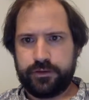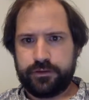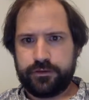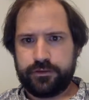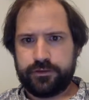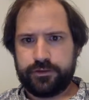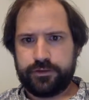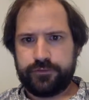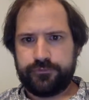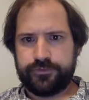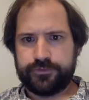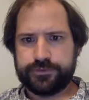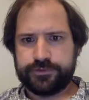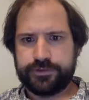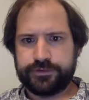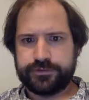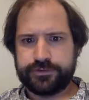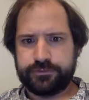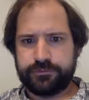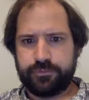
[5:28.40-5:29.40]
The difference
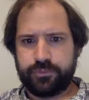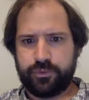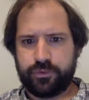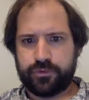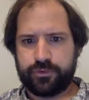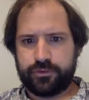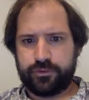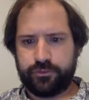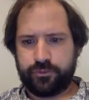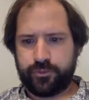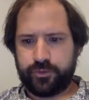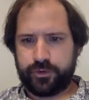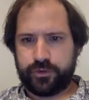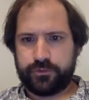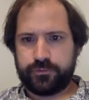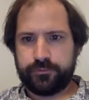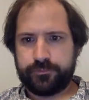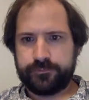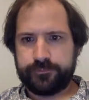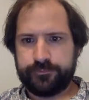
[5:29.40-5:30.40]
is an important
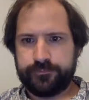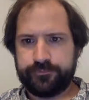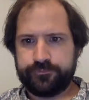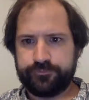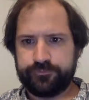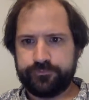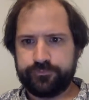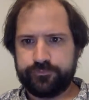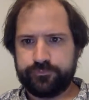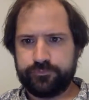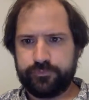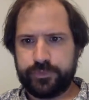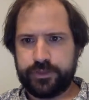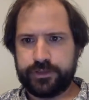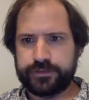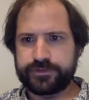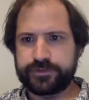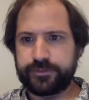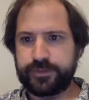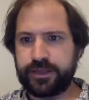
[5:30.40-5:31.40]
one
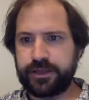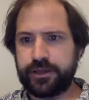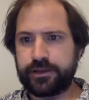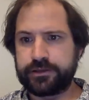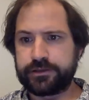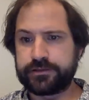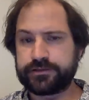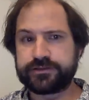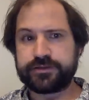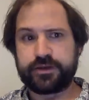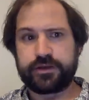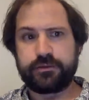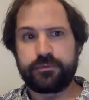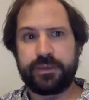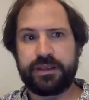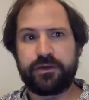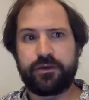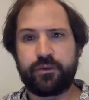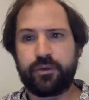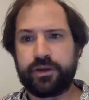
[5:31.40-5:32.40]
because the mechanics can
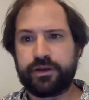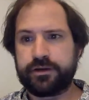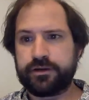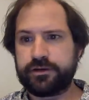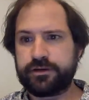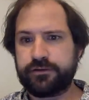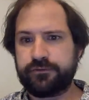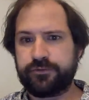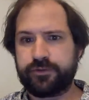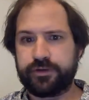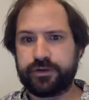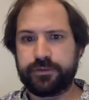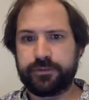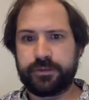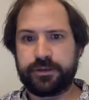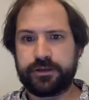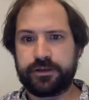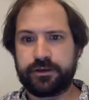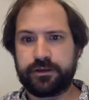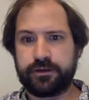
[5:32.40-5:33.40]
be quite different
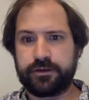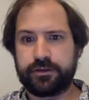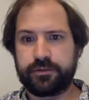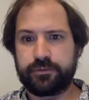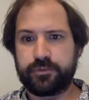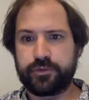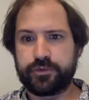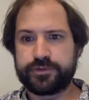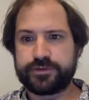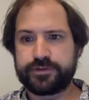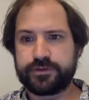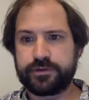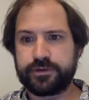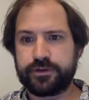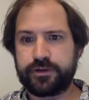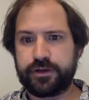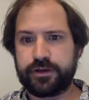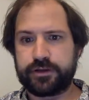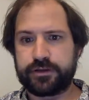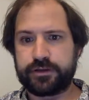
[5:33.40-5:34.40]
depending on the moisture
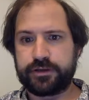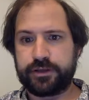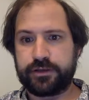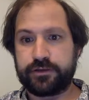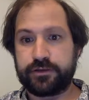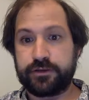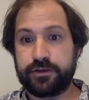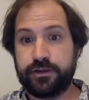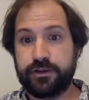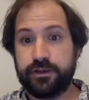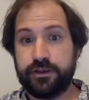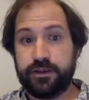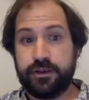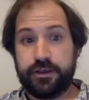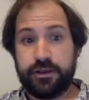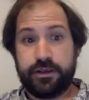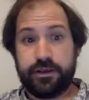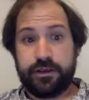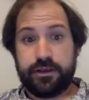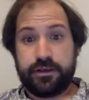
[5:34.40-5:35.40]
content.
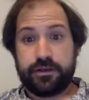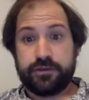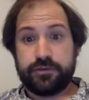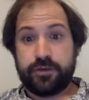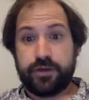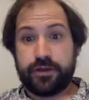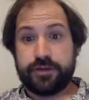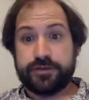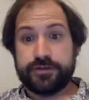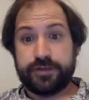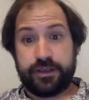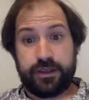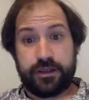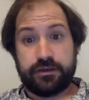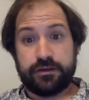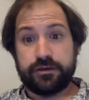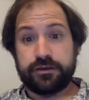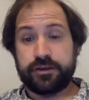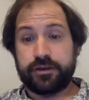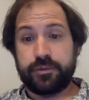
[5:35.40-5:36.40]
Dry
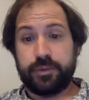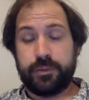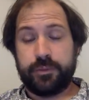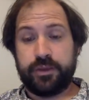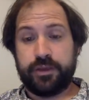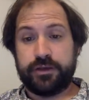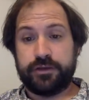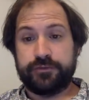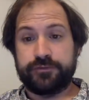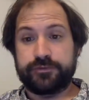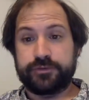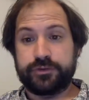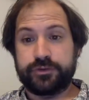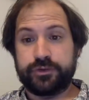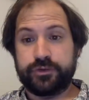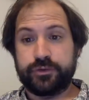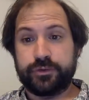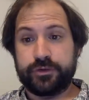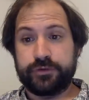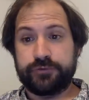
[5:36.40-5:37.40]
sand can be made to
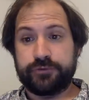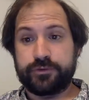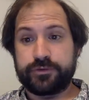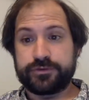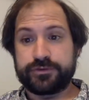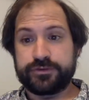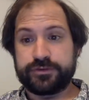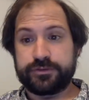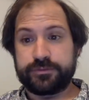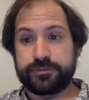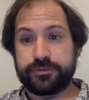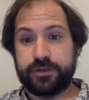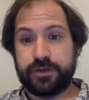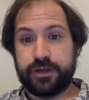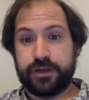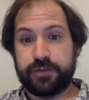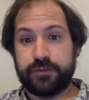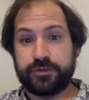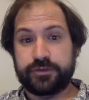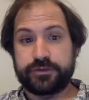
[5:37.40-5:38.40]
flow when a force is
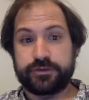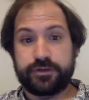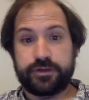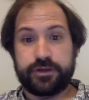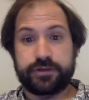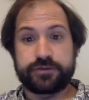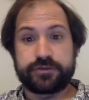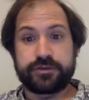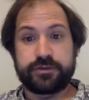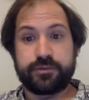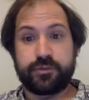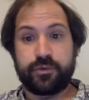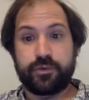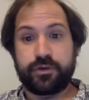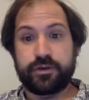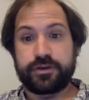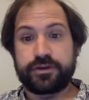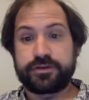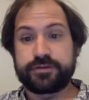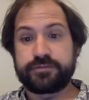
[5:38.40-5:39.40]
applied, which allows some
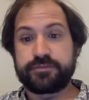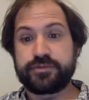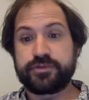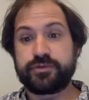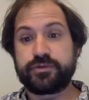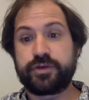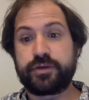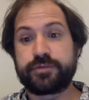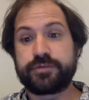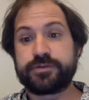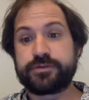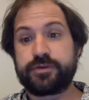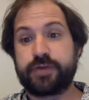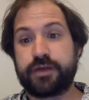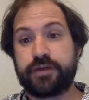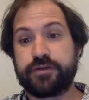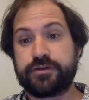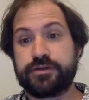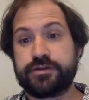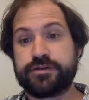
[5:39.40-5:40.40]
organisms to adopt
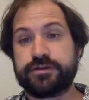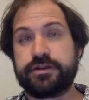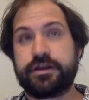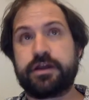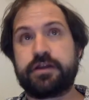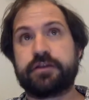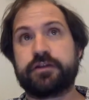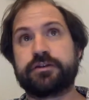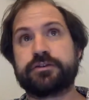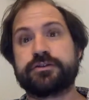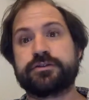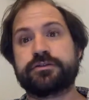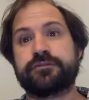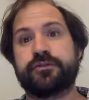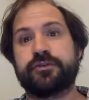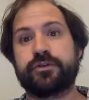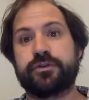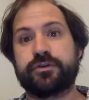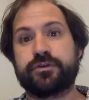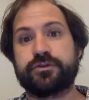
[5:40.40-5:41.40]
strategies analogous
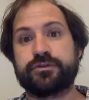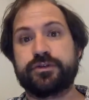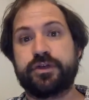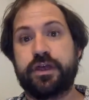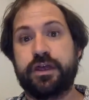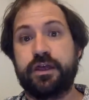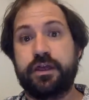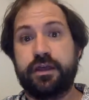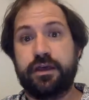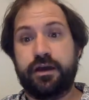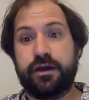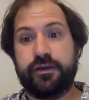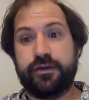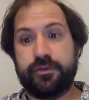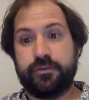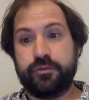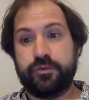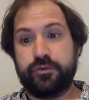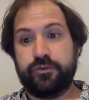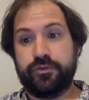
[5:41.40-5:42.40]
for those
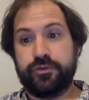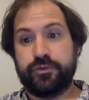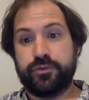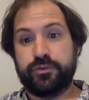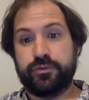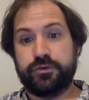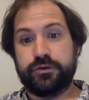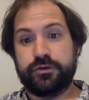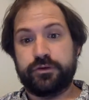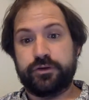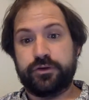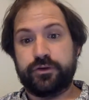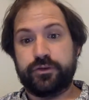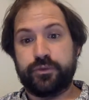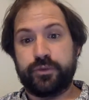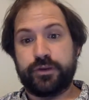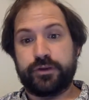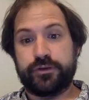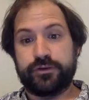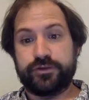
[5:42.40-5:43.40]
that move through a low
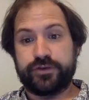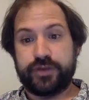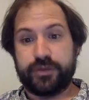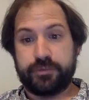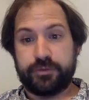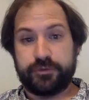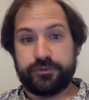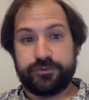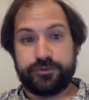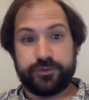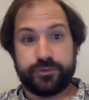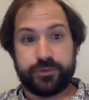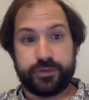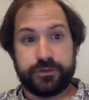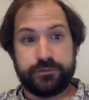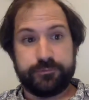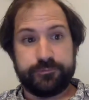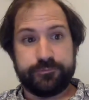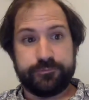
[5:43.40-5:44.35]
Reynolds number fluid.